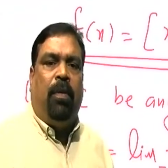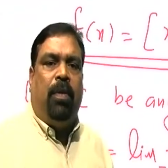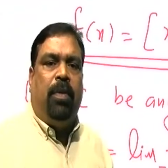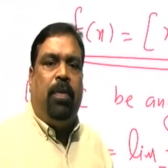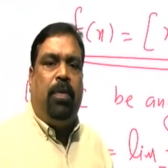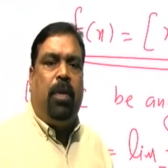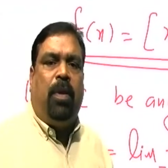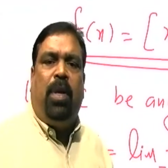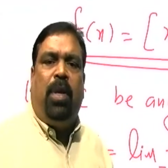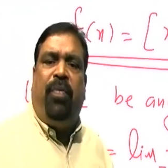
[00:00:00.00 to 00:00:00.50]

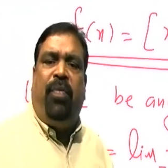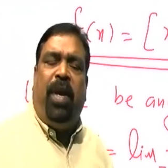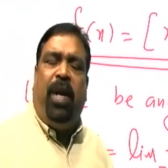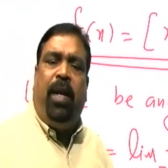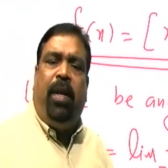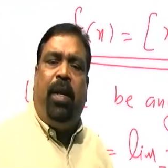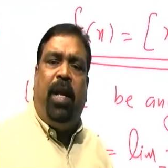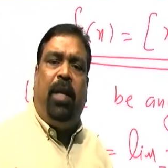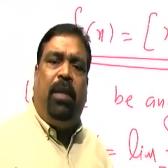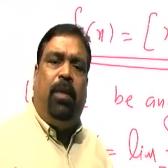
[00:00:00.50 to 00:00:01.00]
So if
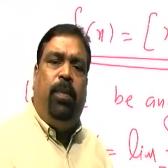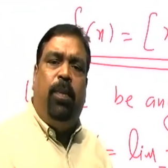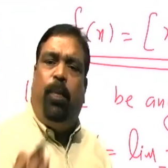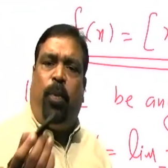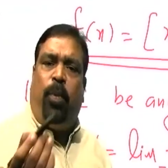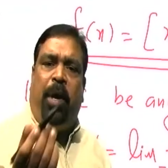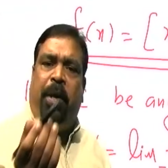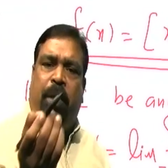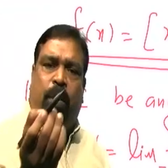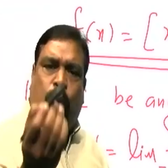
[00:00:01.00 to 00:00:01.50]
I take the
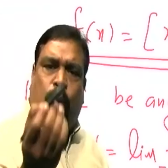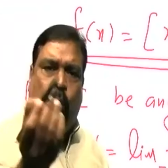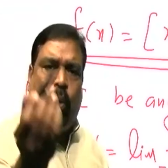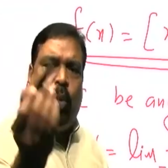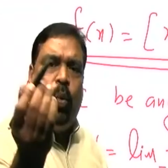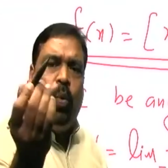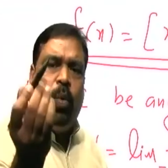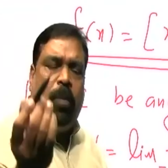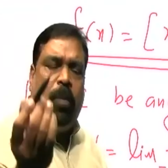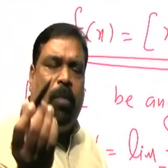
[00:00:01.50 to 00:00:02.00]
point
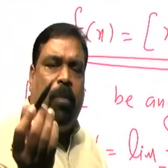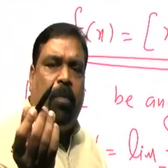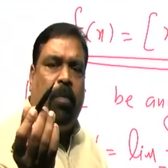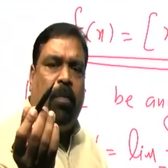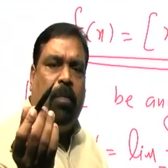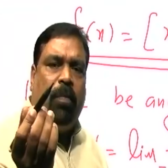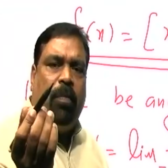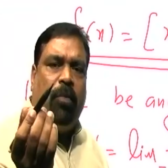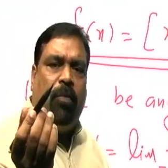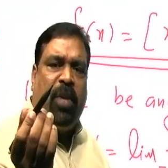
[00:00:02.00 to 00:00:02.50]
2,
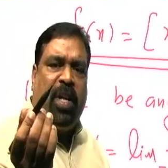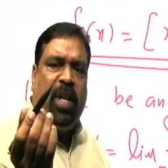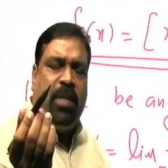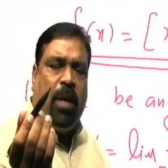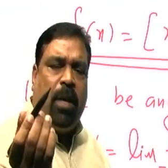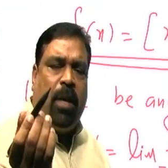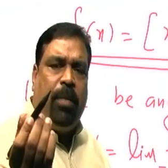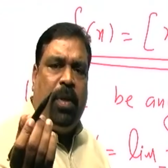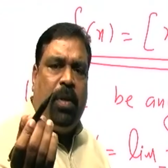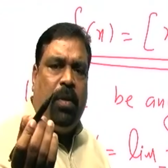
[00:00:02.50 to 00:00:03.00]
for
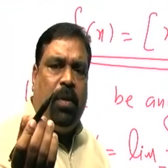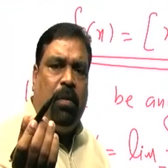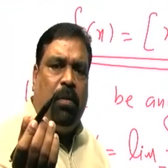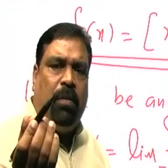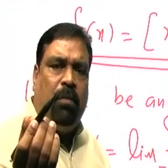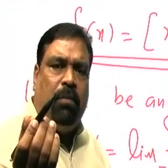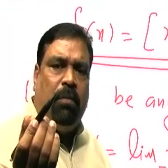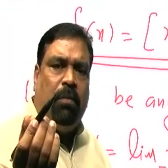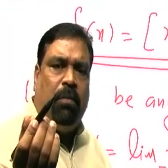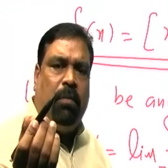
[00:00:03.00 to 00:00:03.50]
example,
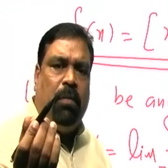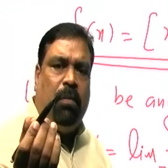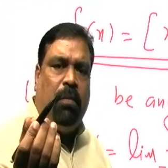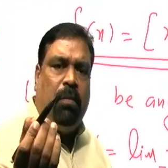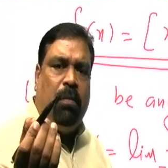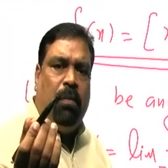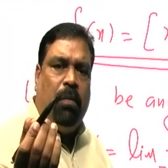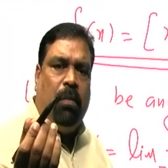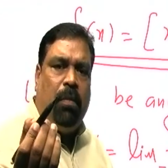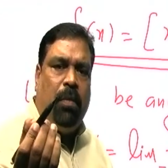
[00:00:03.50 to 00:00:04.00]

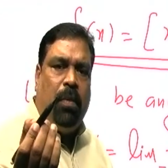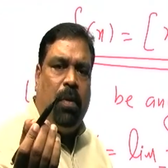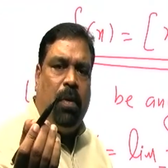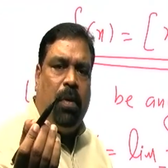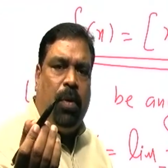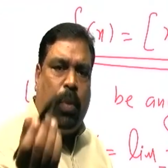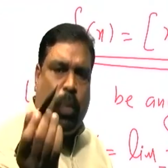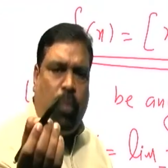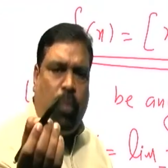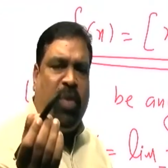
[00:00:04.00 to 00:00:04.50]

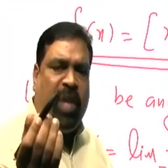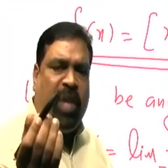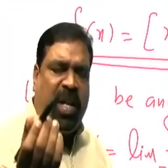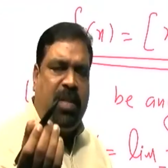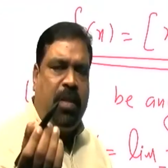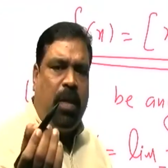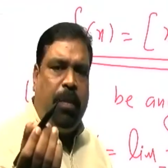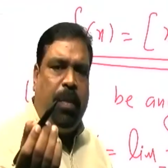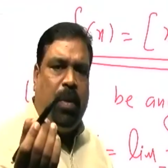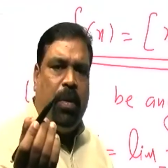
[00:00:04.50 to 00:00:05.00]
2, for
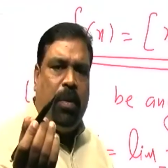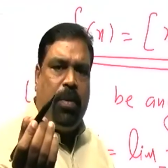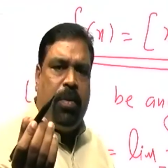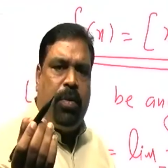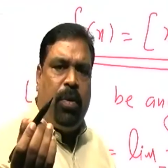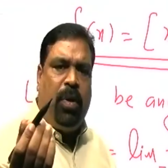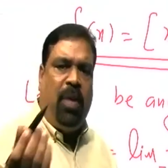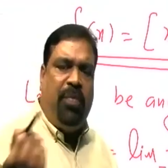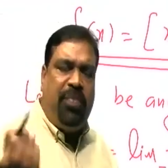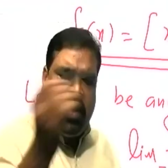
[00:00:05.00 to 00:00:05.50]
example.
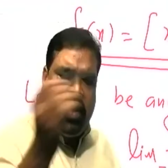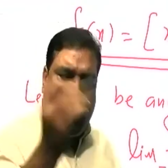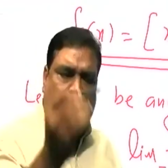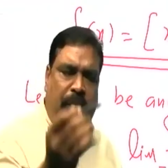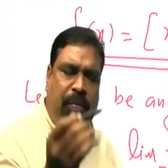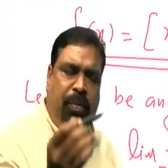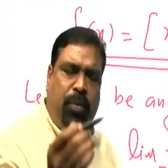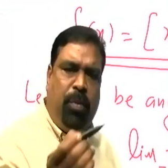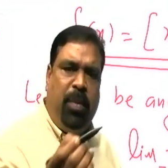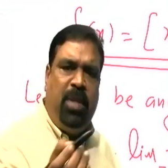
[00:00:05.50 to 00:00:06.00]
So left side
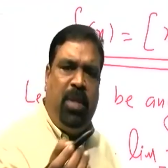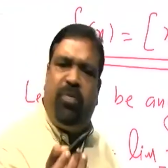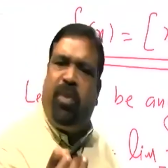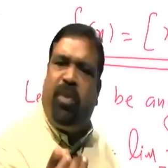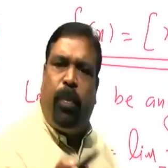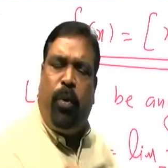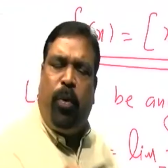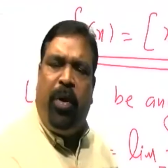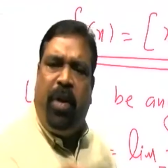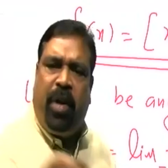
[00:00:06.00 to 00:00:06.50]
of 2 means
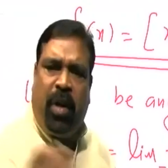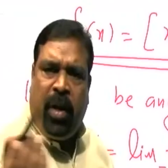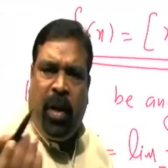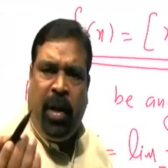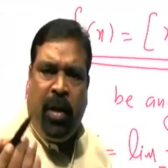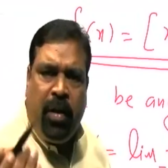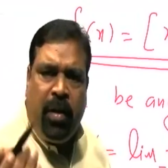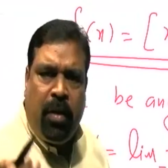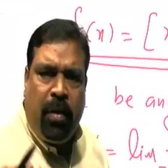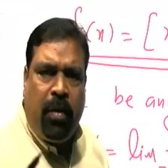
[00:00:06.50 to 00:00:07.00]

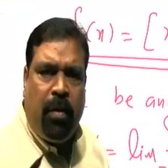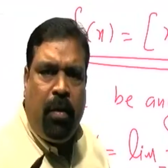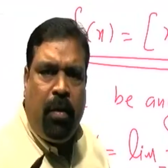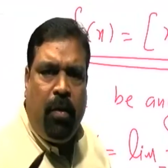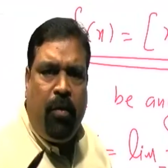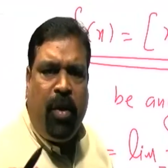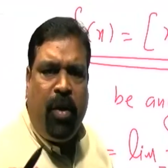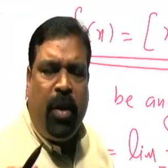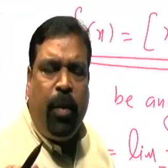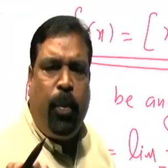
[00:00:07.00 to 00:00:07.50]
1.9.
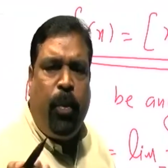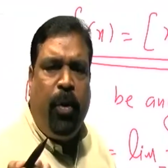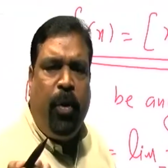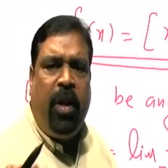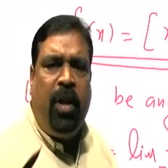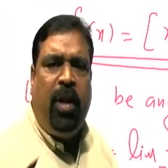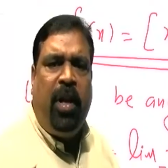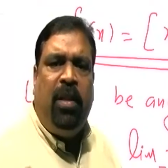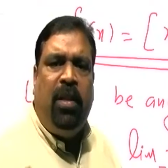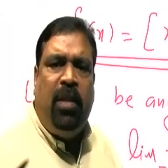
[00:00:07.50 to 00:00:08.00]

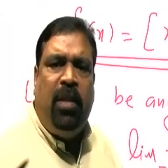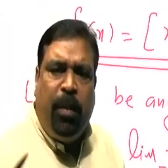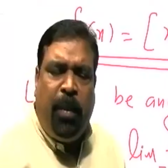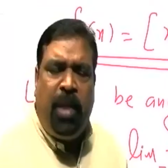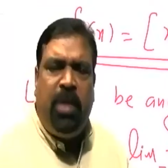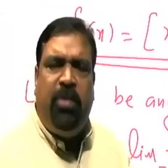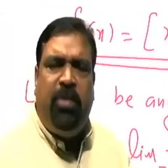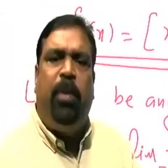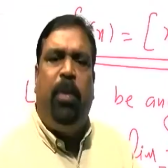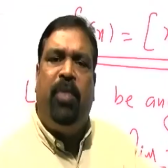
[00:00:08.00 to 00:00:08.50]
1.9, the
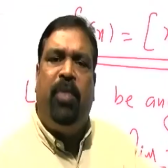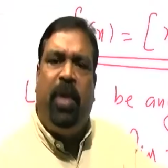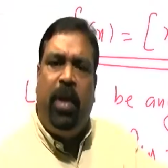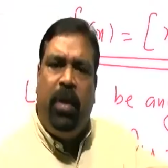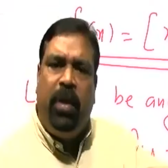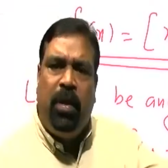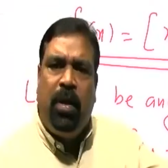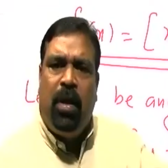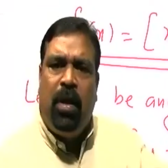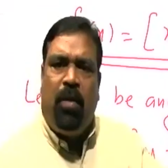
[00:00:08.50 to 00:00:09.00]
image will be 1.
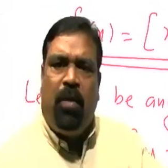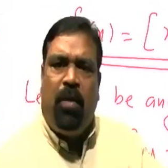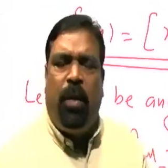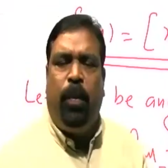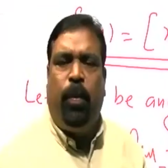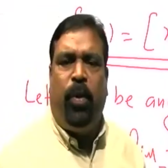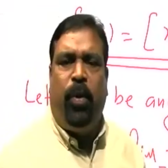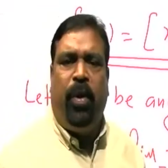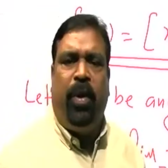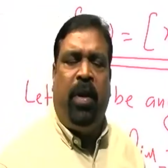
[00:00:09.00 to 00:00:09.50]

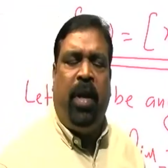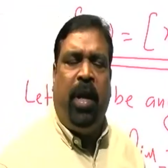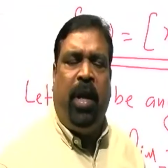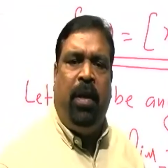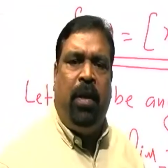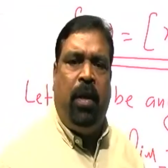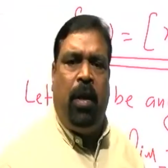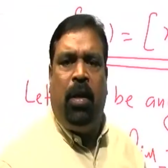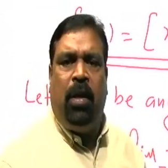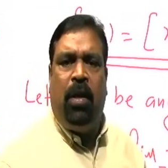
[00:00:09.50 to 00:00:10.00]

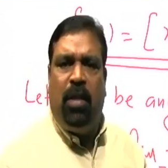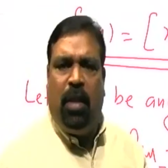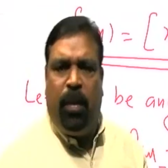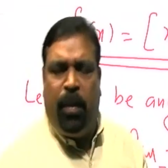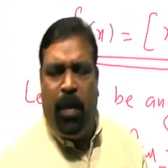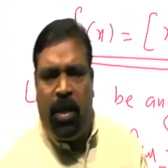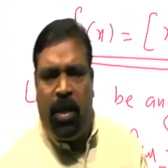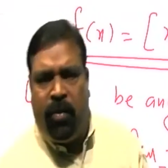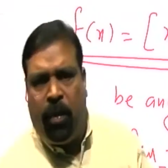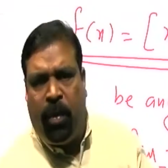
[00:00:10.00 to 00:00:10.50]
1.99, the
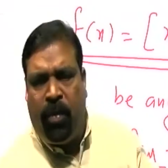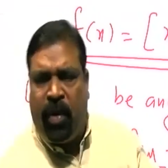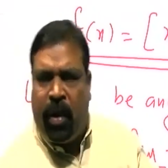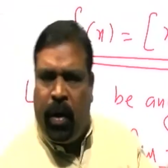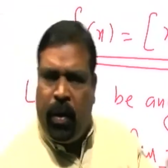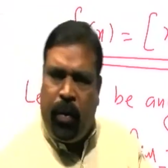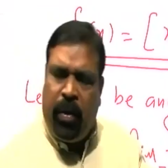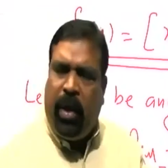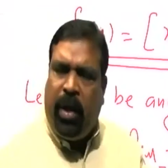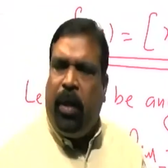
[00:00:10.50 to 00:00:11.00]
image will be
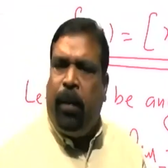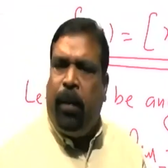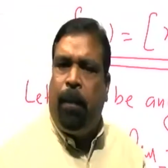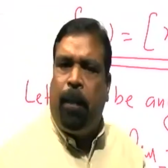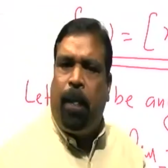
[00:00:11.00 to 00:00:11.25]
1 only.